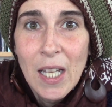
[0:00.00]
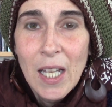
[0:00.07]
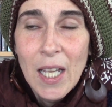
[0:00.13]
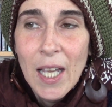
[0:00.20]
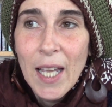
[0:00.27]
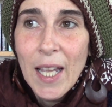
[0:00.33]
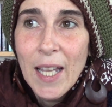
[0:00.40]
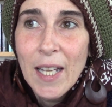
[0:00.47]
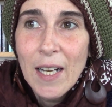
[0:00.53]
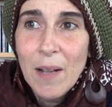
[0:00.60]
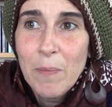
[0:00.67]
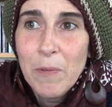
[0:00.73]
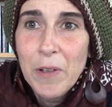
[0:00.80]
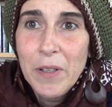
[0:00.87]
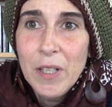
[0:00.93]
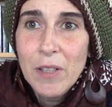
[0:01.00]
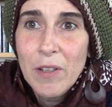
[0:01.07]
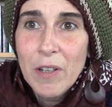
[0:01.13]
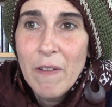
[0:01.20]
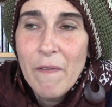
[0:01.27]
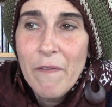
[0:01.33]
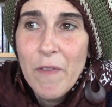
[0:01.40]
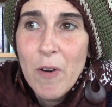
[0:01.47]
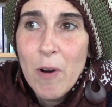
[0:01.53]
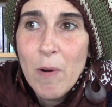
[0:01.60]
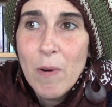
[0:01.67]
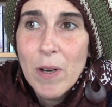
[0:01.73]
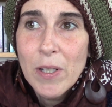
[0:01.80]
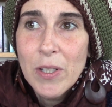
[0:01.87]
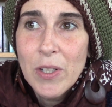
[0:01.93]
And I'm really looking
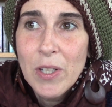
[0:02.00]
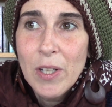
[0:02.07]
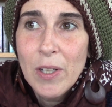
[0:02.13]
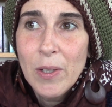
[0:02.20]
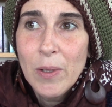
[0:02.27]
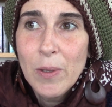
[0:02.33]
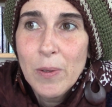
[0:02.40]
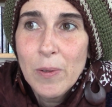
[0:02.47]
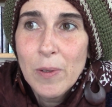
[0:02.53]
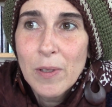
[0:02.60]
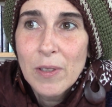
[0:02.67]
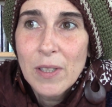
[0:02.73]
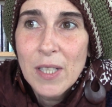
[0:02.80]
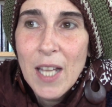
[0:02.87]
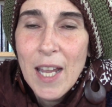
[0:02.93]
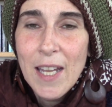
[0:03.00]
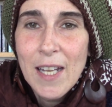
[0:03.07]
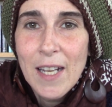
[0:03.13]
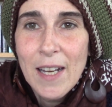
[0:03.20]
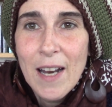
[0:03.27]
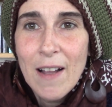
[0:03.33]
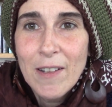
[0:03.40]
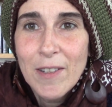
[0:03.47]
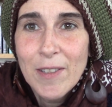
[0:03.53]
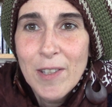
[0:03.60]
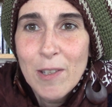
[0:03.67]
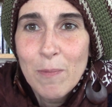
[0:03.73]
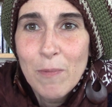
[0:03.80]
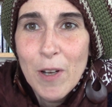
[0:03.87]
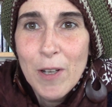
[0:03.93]
forward to taking it out on
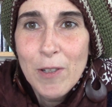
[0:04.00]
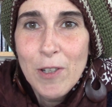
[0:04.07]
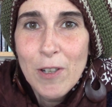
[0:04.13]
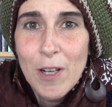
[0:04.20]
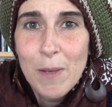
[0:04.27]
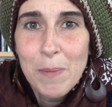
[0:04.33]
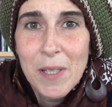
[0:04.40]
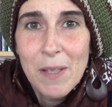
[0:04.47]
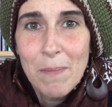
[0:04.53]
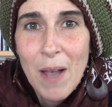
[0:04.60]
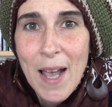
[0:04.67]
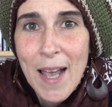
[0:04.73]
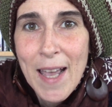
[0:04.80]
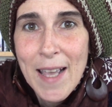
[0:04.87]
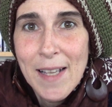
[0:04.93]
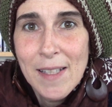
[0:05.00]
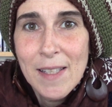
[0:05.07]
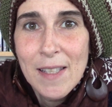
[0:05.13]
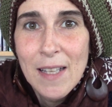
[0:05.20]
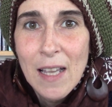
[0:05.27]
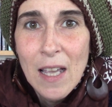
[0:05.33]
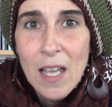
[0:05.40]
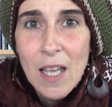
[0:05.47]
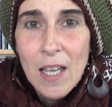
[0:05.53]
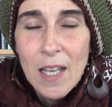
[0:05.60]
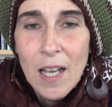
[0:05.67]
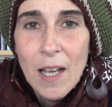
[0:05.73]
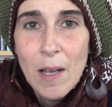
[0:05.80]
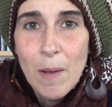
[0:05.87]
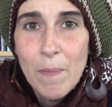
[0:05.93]
some road trips, some hikes.
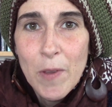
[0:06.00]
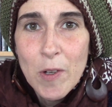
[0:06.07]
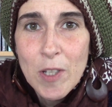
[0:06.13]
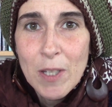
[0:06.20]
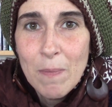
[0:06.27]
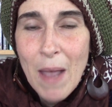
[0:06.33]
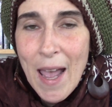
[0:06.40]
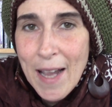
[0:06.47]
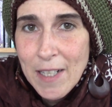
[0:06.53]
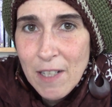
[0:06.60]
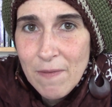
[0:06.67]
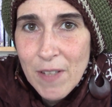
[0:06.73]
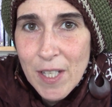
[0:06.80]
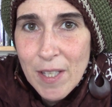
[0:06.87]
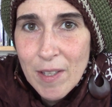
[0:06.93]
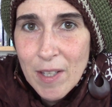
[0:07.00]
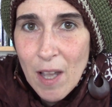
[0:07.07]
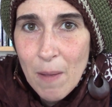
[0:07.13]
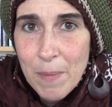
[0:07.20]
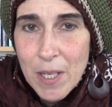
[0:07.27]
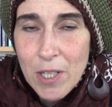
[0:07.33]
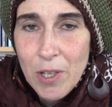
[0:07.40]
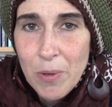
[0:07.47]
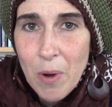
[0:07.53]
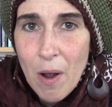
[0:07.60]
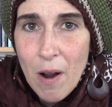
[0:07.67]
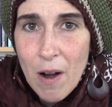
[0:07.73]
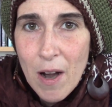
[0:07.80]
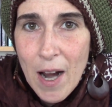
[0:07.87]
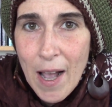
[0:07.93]
There's some activists coming to
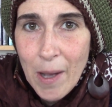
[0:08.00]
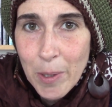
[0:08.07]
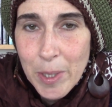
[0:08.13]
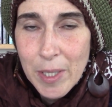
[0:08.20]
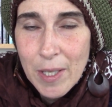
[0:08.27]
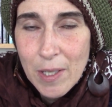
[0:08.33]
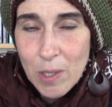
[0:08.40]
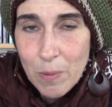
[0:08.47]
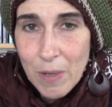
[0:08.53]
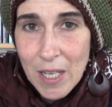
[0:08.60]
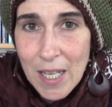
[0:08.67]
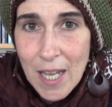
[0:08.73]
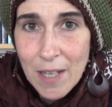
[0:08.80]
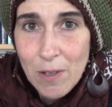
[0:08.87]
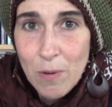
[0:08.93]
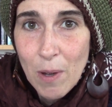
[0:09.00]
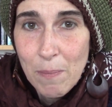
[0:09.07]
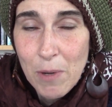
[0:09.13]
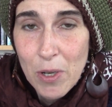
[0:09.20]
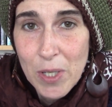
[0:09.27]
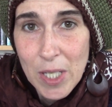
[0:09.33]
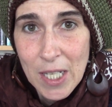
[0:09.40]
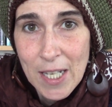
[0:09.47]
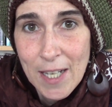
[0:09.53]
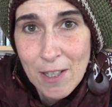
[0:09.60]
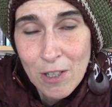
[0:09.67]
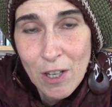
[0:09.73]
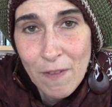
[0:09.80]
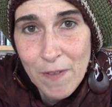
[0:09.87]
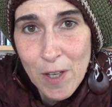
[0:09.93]
our house this weekend who I'm going to
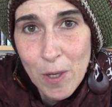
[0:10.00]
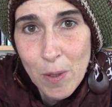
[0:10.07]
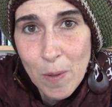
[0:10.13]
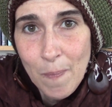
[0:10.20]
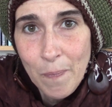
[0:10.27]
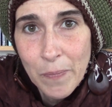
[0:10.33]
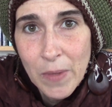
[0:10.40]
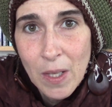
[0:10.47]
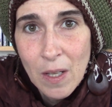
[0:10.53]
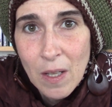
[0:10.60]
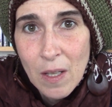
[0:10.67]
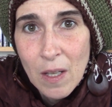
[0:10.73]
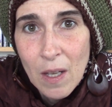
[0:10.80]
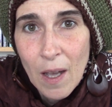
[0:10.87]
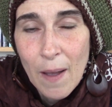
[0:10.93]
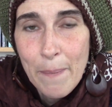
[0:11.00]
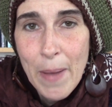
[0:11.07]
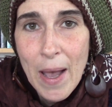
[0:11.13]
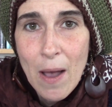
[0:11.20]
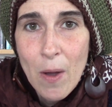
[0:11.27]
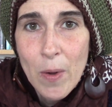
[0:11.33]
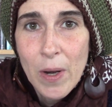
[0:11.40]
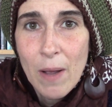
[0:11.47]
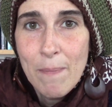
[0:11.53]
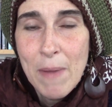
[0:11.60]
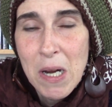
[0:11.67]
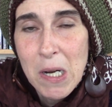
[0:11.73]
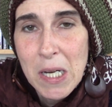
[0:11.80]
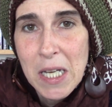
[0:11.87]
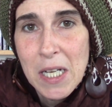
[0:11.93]
interview about
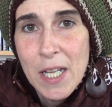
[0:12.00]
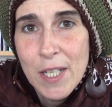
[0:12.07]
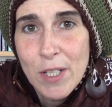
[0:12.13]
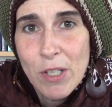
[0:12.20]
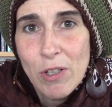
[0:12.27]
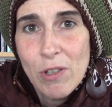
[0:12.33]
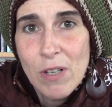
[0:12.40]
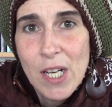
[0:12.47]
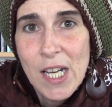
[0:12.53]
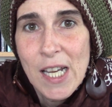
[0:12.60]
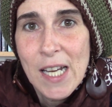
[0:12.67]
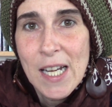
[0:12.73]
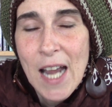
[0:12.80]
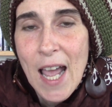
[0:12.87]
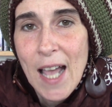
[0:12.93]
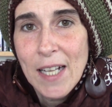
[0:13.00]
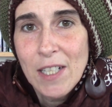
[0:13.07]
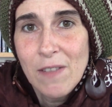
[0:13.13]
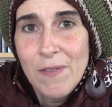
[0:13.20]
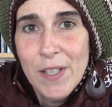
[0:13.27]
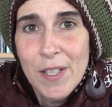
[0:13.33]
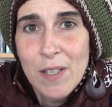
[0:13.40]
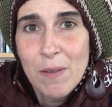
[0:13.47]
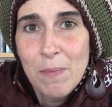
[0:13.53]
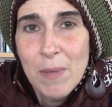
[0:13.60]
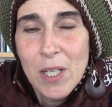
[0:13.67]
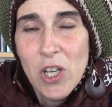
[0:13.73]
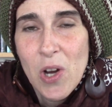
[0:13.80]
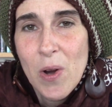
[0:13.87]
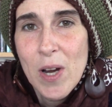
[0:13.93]
American history and activism
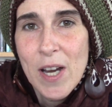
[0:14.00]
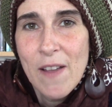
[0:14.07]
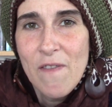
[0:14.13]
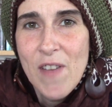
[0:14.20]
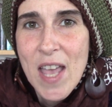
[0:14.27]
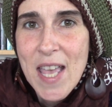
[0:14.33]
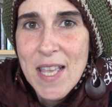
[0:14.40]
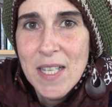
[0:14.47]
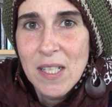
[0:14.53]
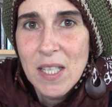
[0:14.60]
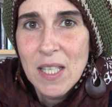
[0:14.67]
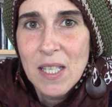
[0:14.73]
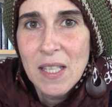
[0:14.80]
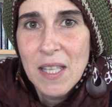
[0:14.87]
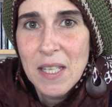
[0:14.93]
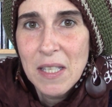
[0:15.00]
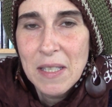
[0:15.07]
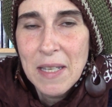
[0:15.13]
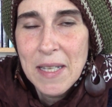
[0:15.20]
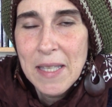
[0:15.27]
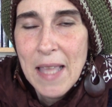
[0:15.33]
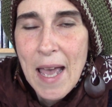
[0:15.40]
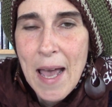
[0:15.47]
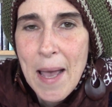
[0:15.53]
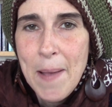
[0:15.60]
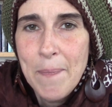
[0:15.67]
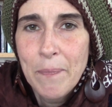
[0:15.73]
and current events and things like that.